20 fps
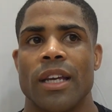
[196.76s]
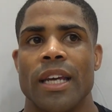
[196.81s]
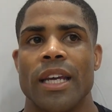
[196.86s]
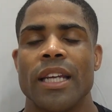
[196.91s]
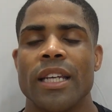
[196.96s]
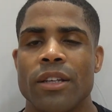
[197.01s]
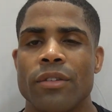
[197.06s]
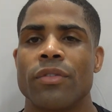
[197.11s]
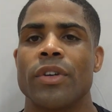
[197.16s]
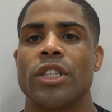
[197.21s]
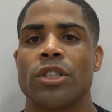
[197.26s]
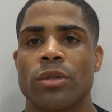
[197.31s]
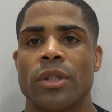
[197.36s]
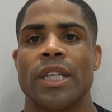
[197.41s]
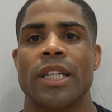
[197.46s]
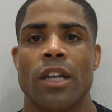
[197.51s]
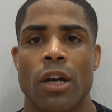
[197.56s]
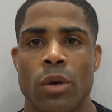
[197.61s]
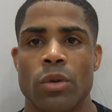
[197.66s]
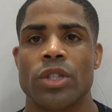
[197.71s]

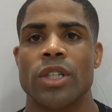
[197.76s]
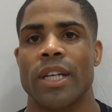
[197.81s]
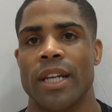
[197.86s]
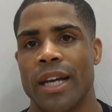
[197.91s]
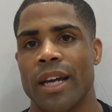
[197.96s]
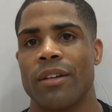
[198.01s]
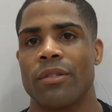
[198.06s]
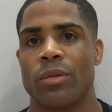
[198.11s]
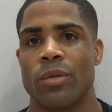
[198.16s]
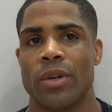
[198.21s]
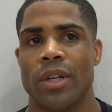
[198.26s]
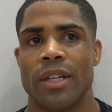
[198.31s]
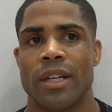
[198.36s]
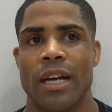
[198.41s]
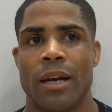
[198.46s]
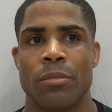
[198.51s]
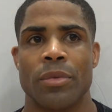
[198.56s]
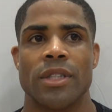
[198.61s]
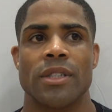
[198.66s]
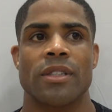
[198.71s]
individually coaching everyone.
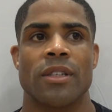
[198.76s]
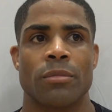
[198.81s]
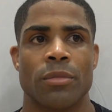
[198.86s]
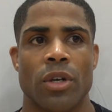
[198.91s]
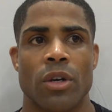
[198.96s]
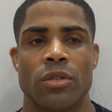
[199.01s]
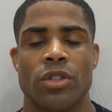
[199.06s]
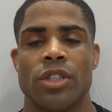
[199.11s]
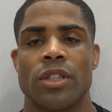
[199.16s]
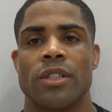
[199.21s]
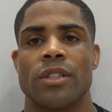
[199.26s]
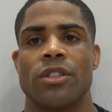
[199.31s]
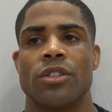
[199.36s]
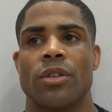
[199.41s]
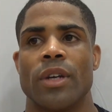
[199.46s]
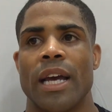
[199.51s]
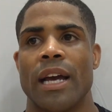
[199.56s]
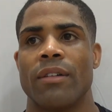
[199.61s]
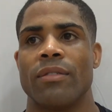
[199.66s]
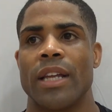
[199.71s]
I mean, some coaches,
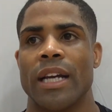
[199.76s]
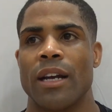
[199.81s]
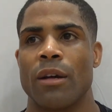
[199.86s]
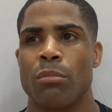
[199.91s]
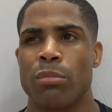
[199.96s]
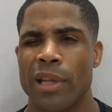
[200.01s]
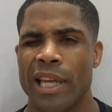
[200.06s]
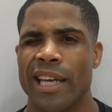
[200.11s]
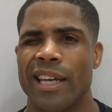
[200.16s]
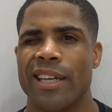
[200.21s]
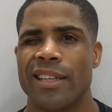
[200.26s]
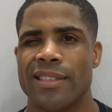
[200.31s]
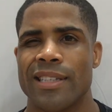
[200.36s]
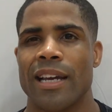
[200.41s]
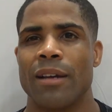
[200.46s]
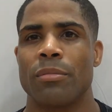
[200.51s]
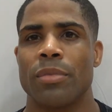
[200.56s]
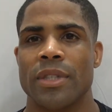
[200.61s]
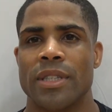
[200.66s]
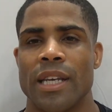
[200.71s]
you have like a blanket
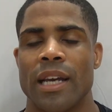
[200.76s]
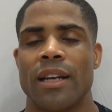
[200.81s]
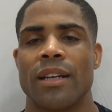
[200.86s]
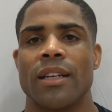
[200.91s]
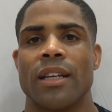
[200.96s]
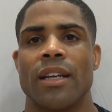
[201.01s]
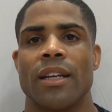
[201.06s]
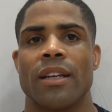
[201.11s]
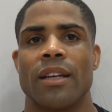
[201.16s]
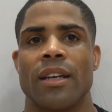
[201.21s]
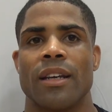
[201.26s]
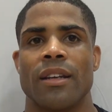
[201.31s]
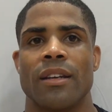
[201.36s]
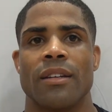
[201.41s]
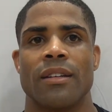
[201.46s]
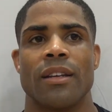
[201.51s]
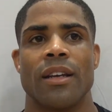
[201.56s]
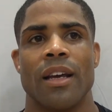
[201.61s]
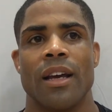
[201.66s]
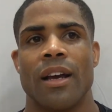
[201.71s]
type of technique and,
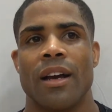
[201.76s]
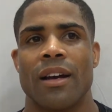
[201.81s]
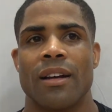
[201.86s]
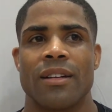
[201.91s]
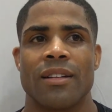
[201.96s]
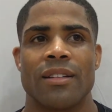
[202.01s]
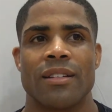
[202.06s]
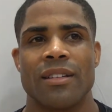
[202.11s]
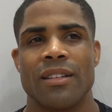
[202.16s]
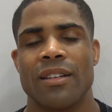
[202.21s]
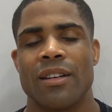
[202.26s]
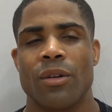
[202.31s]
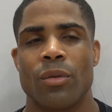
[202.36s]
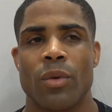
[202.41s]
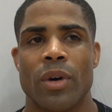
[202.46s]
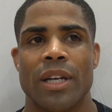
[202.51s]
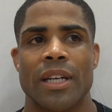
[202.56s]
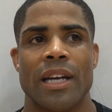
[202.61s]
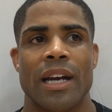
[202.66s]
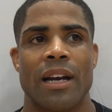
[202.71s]
you know,
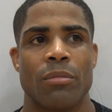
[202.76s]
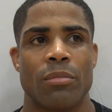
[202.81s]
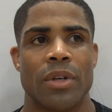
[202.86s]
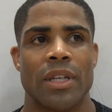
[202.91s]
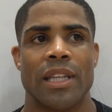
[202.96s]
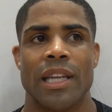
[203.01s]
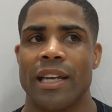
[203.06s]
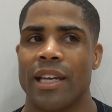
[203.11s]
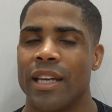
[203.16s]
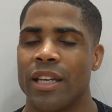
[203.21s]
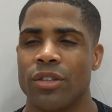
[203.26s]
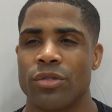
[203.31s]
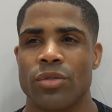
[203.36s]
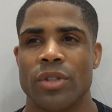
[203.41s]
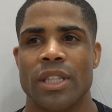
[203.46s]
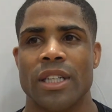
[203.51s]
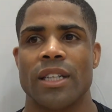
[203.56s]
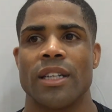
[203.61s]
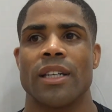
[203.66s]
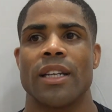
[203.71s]
whatnot, but like he's
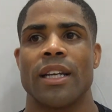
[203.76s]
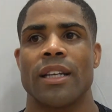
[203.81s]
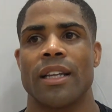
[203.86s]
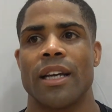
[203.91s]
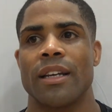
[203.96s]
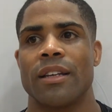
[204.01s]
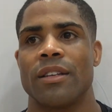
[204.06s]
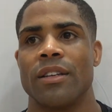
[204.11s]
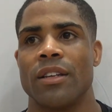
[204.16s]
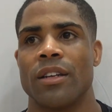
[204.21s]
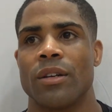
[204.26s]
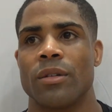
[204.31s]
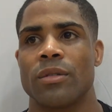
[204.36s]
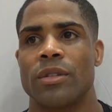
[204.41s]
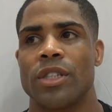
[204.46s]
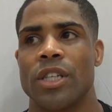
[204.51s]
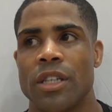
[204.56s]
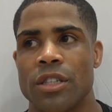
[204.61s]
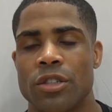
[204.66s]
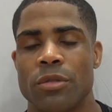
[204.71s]
really good at, like, you know,
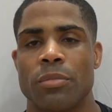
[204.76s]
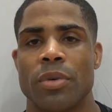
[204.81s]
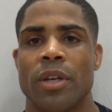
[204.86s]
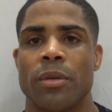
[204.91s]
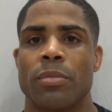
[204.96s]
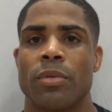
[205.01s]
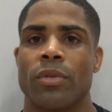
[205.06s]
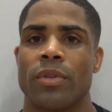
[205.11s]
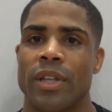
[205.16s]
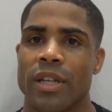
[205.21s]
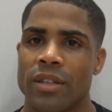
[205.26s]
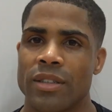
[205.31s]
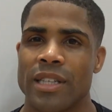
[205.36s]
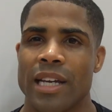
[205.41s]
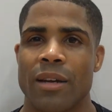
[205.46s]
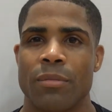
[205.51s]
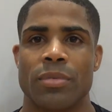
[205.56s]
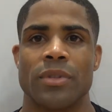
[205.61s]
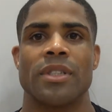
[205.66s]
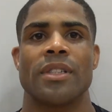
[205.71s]
teaching people their
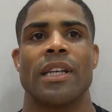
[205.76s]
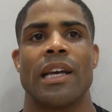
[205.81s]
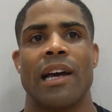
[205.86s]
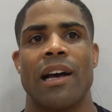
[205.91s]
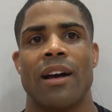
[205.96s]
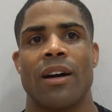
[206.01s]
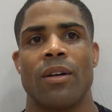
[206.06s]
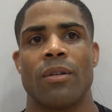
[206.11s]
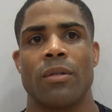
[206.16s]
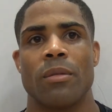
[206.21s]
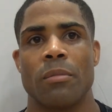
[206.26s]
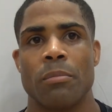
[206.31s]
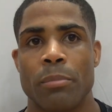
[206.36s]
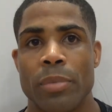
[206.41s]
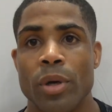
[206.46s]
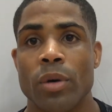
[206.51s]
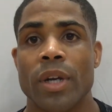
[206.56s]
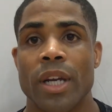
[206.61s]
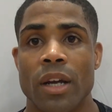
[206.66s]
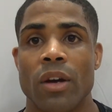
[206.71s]
type of style,
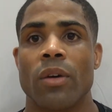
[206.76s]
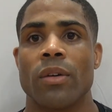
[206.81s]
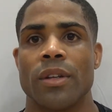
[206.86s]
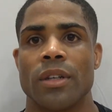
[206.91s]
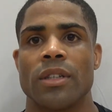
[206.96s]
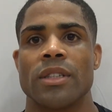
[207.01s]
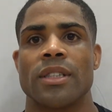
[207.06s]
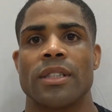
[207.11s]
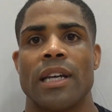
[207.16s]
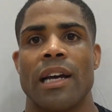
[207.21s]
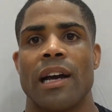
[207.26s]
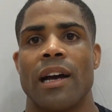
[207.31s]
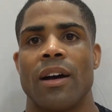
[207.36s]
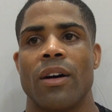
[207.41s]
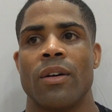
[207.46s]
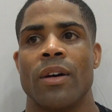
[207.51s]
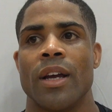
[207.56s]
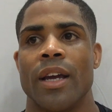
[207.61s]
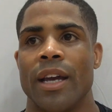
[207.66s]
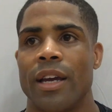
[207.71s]
building on their
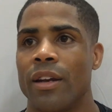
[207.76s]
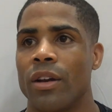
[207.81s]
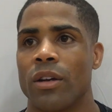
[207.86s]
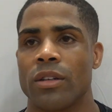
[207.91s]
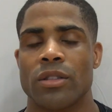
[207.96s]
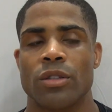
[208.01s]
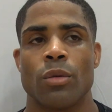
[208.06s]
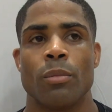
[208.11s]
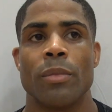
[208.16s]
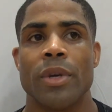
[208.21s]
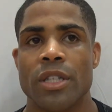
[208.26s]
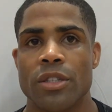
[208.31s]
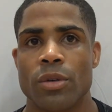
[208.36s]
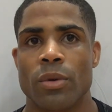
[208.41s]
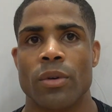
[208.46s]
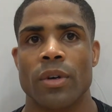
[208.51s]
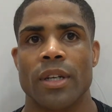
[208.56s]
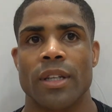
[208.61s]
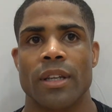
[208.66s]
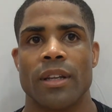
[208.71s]
style, and also
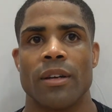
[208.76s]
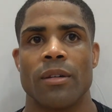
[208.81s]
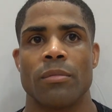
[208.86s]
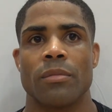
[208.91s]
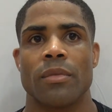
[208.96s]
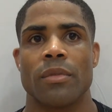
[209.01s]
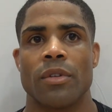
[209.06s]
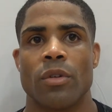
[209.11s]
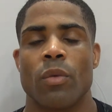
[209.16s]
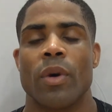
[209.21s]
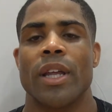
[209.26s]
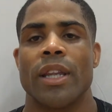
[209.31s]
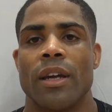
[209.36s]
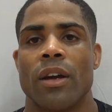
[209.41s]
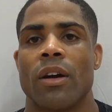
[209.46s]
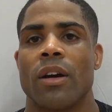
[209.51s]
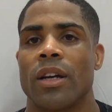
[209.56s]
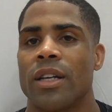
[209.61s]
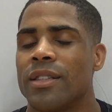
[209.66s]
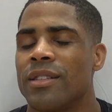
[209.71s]
mentoring them the way
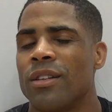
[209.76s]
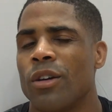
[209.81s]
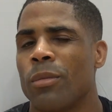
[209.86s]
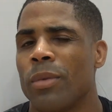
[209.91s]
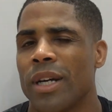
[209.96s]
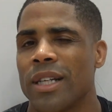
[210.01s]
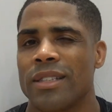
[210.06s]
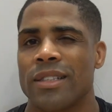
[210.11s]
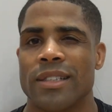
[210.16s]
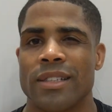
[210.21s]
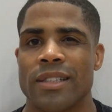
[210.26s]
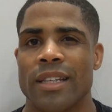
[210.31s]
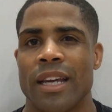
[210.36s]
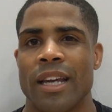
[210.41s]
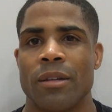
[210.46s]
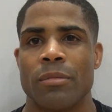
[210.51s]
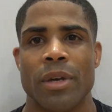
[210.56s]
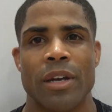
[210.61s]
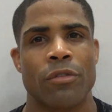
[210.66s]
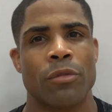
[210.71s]
they are, because nobody's the
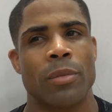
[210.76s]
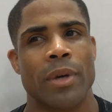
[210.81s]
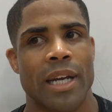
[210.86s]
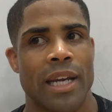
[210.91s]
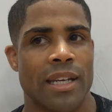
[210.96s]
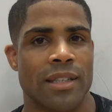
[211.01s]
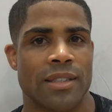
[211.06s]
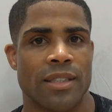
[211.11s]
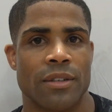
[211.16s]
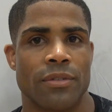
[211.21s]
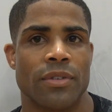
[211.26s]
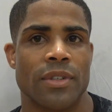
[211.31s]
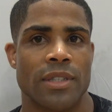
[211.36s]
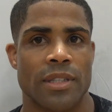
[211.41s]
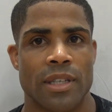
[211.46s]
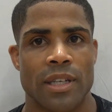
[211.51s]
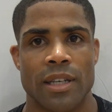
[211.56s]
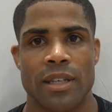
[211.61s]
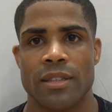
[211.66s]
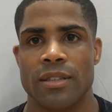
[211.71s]
same. Everybody has
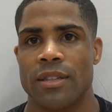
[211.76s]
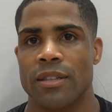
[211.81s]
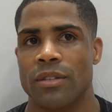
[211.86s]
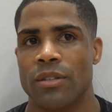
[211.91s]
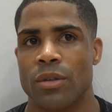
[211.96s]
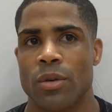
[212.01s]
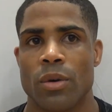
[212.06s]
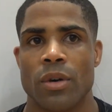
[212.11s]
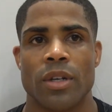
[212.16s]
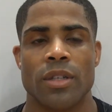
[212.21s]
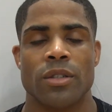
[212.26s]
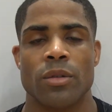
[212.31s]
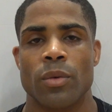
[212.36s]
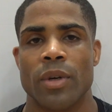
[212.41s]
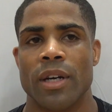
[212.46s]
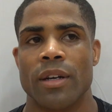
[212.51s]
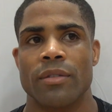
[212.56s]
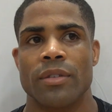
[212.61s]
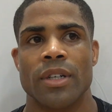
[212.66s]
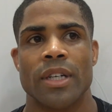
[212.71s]
different tics and quirks or
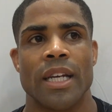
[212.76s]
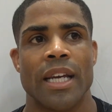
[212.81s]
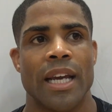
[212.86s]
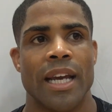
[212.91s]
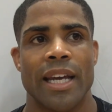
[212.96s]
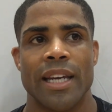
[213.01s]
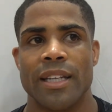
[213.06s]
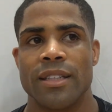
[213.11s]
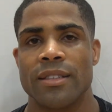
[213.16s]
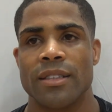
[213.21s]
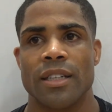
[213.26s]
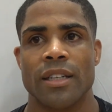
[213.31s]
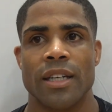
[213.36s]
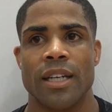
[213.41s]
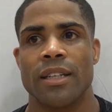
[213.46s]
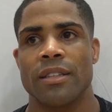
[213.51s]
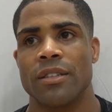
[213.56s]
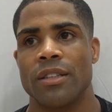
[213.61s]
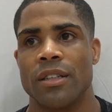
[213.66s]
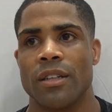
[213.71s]
whatever, and he's good
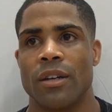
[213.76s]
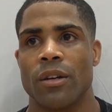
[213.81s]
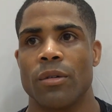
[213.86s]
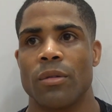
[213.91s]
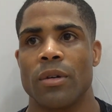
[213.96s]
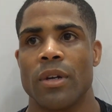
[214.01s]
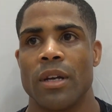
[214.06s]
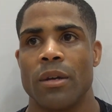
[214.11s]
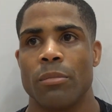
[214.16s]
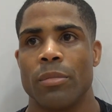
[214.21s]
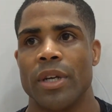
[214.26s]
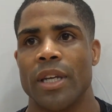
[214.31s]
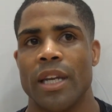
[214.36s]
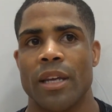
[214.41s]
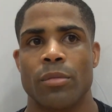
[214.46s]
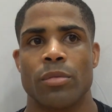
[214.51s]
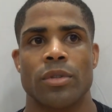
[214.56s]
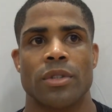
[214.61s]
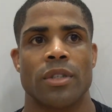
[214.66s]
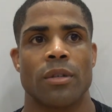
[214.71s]
at, you know, being
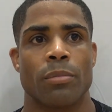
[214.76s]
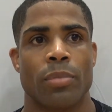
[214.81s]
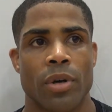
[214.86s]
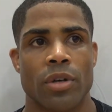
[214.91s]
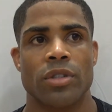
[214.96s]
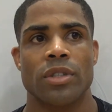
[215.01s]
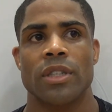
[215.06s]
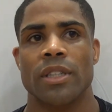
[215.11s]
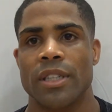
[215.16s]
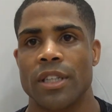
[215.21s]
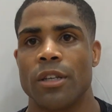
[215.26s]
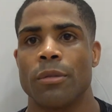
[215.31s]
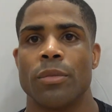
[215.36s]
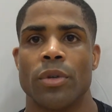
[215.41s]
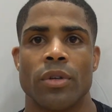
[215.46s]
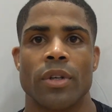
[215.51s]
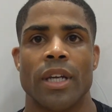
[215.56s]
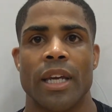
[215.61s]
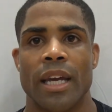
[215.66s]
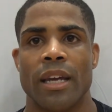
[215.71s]
able to personally
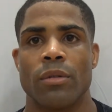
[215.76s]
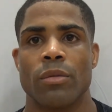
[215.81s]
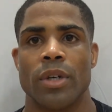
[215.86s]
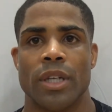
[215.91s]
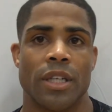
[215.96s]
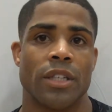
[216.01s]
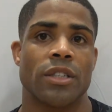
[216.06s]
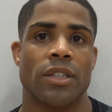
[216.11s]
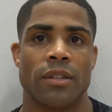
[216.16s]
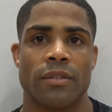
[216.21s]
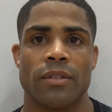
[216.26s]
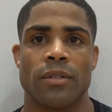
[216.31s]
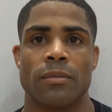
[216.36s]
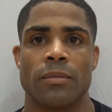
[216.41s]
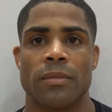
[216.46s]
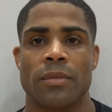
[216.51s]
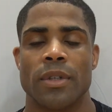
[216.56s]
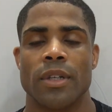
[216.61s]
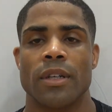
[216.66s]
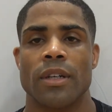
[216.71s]
communicate with each of
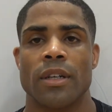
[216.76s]
them.